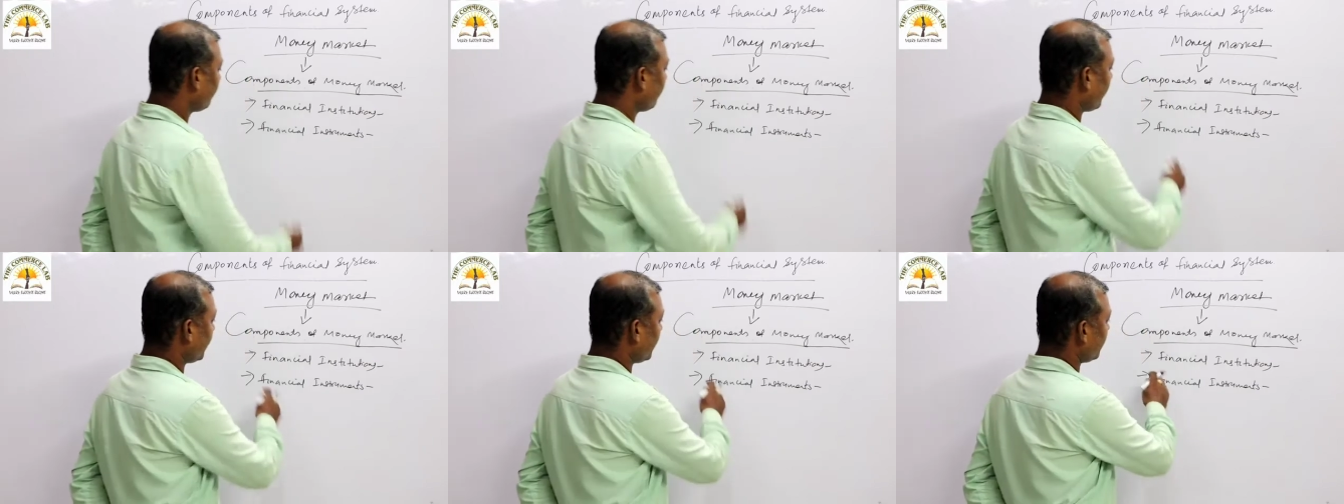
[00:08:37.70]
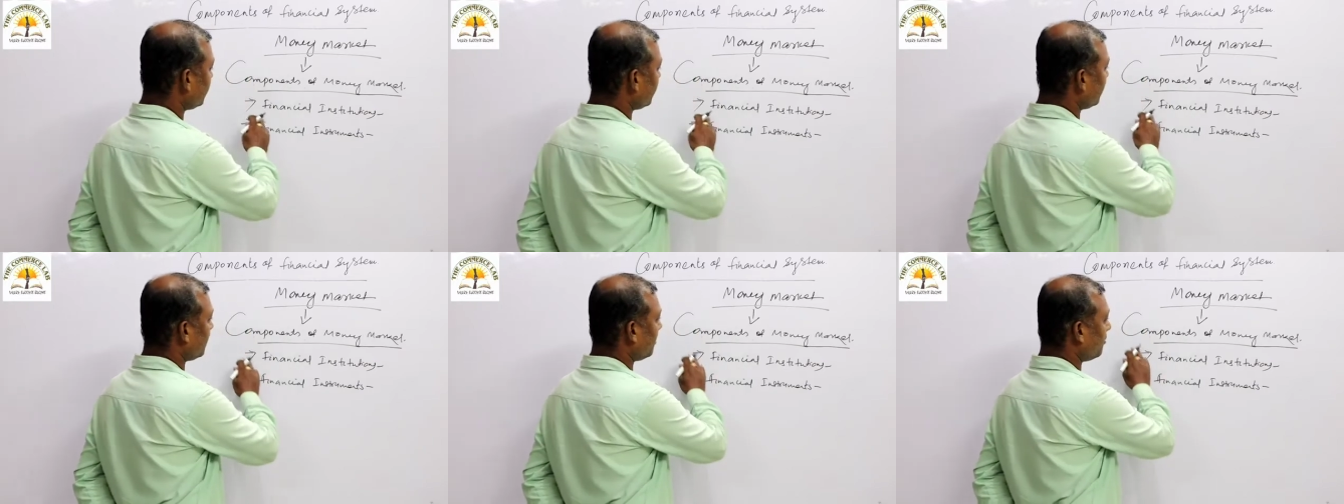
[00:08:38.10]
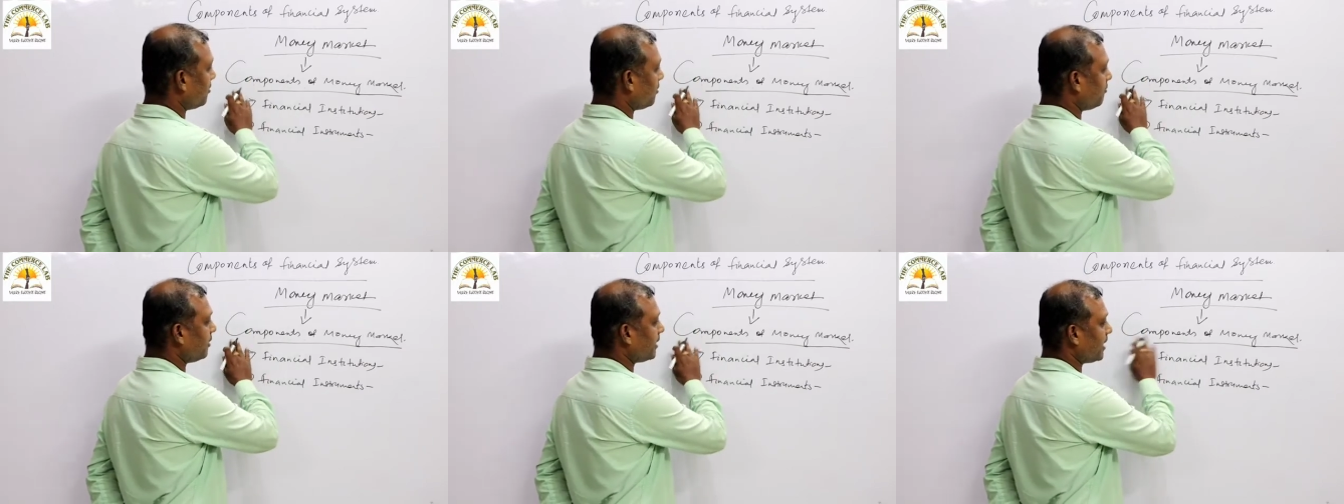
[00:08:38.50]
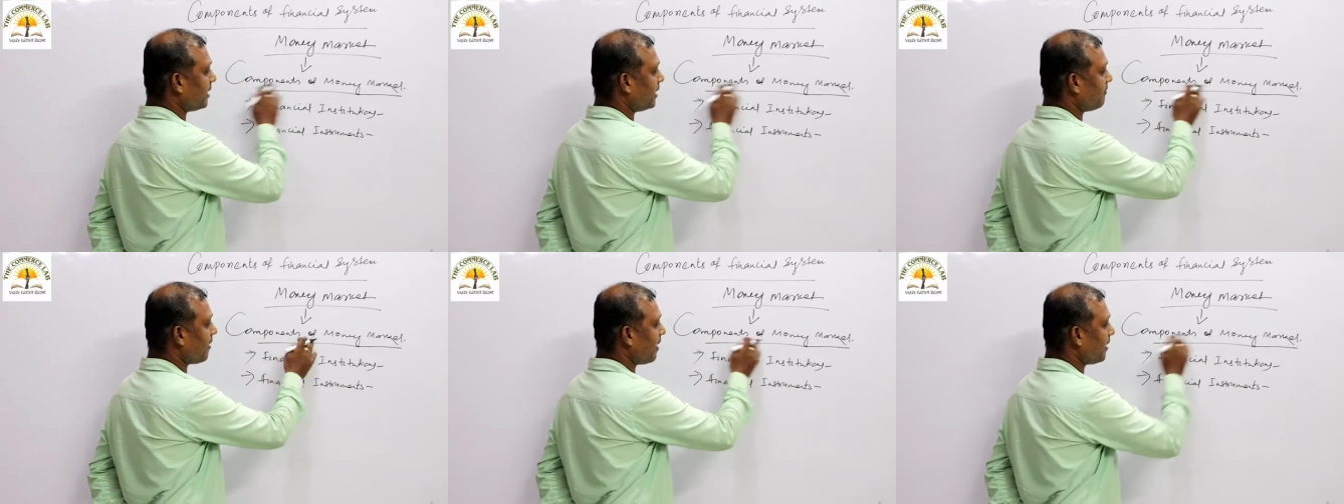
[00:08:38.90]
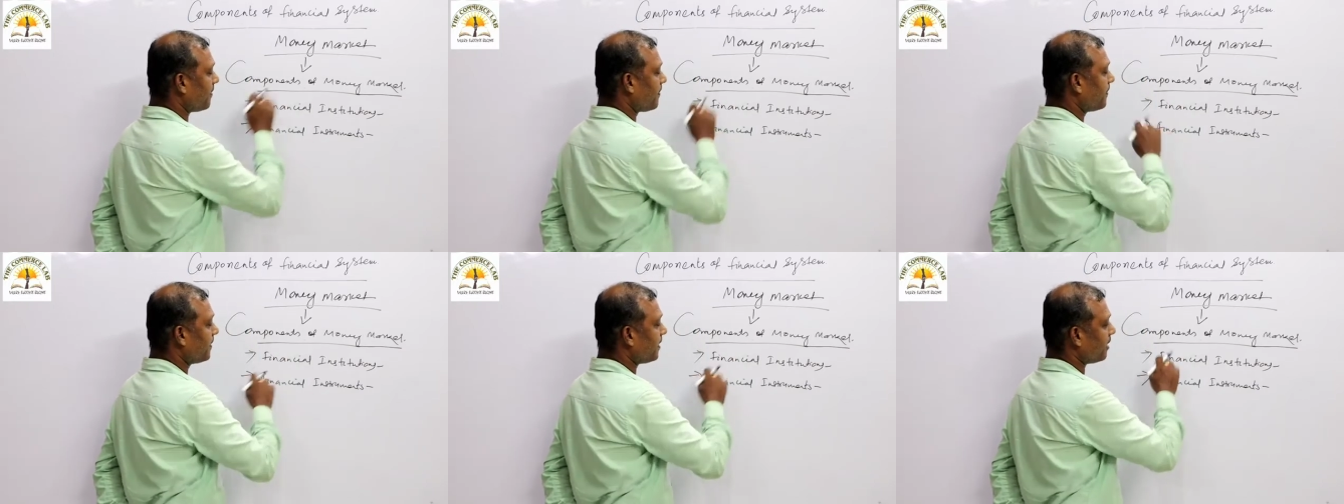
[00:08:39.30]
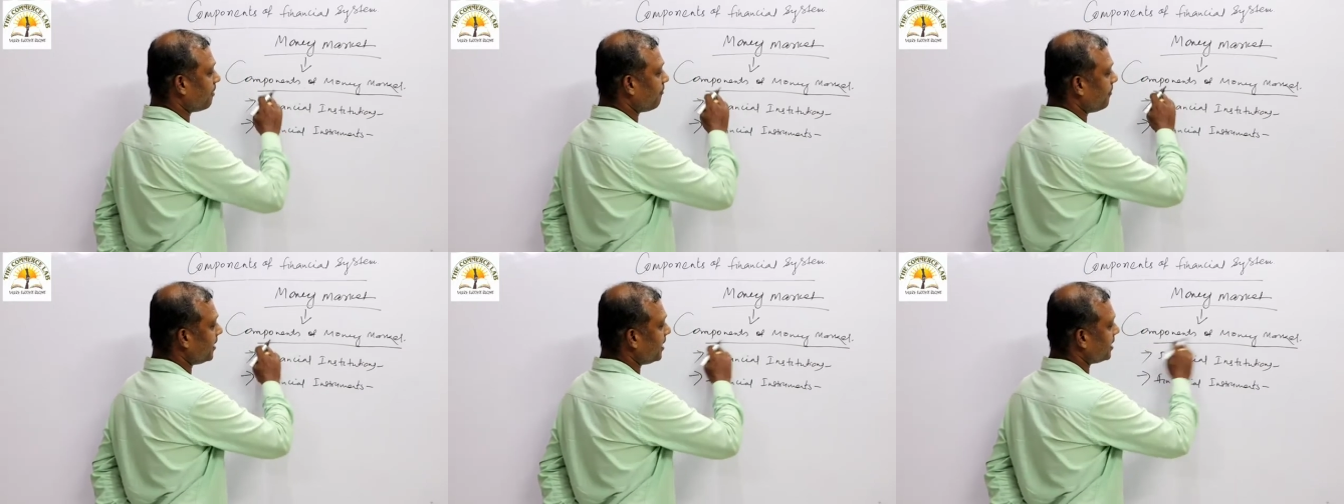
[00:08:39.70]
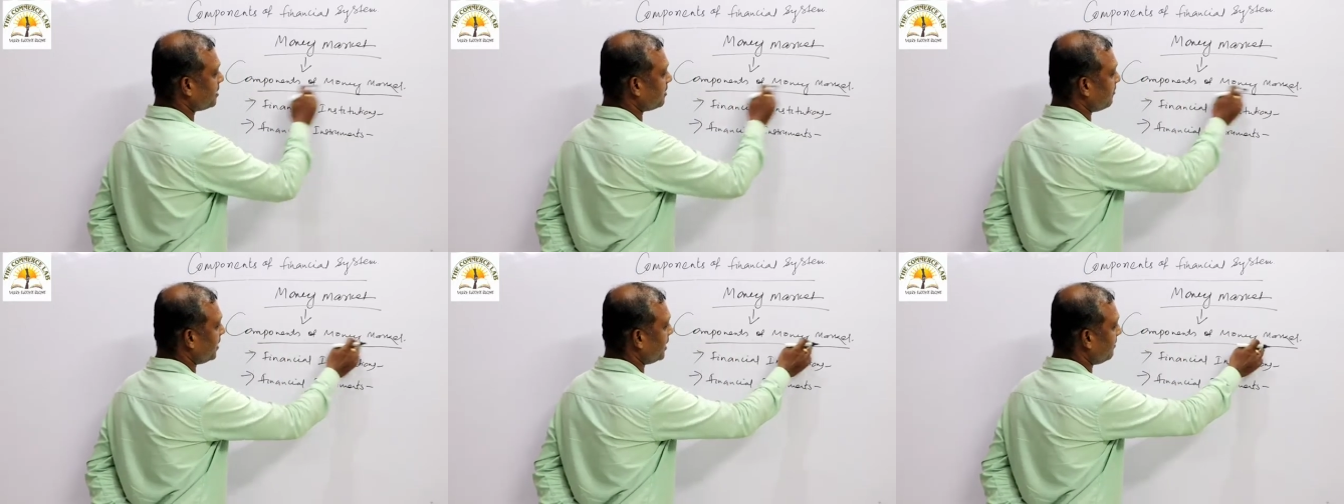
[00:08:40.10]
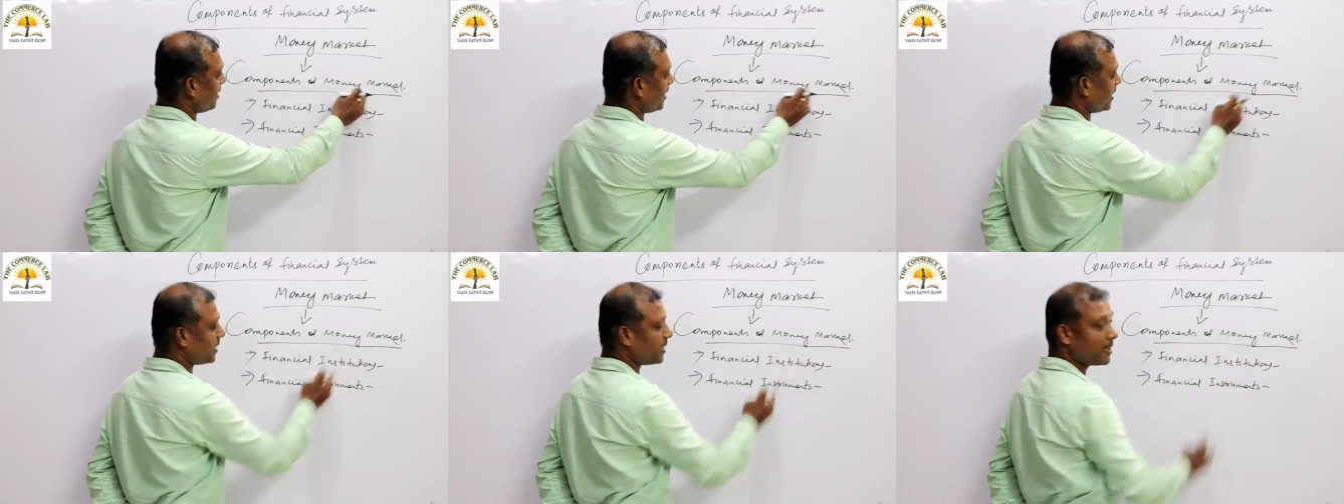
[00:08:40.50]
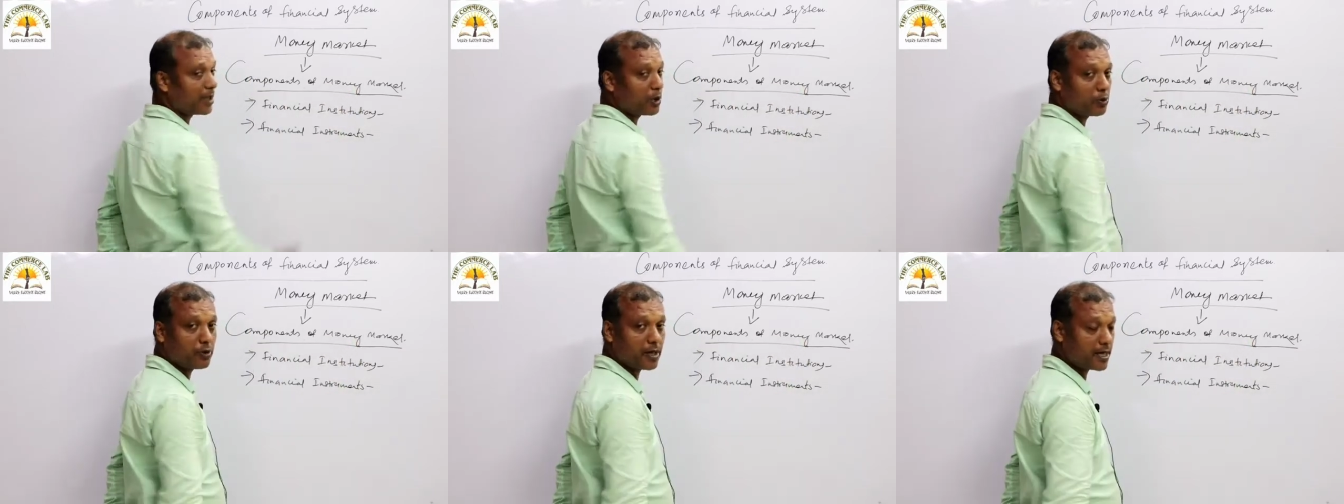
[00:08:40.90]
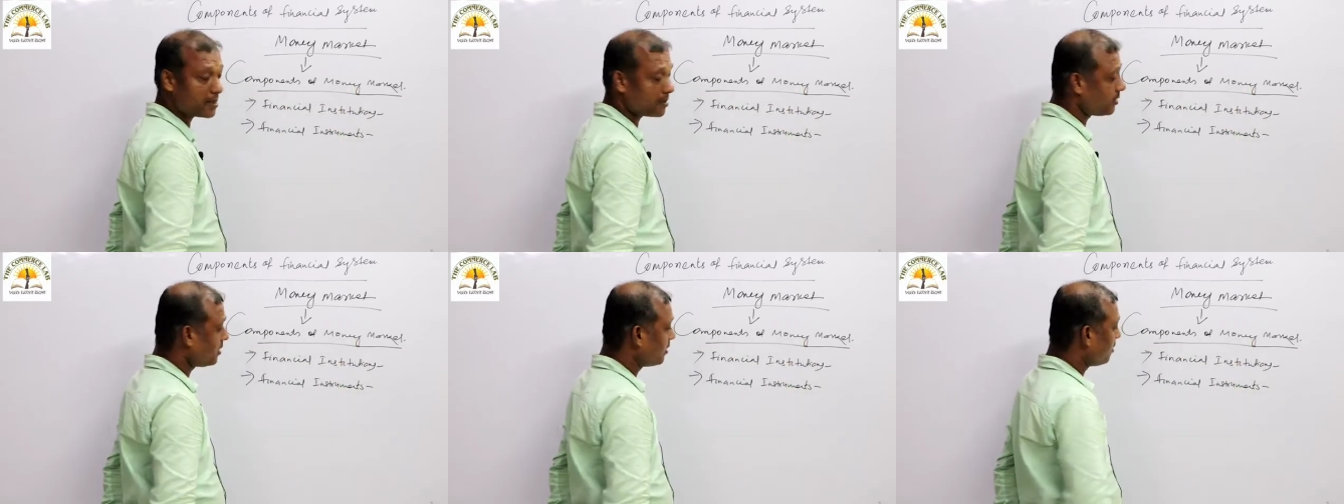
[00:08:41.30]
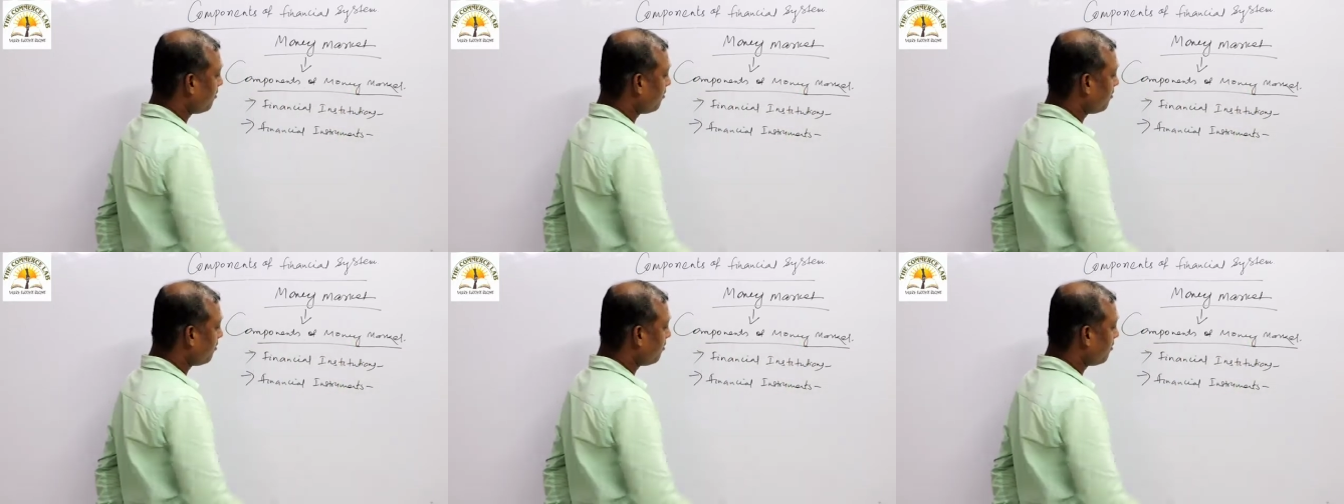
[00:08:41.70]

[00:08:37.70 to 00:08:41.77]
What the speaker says: the financial, we can divide the components of money market under 2 heads.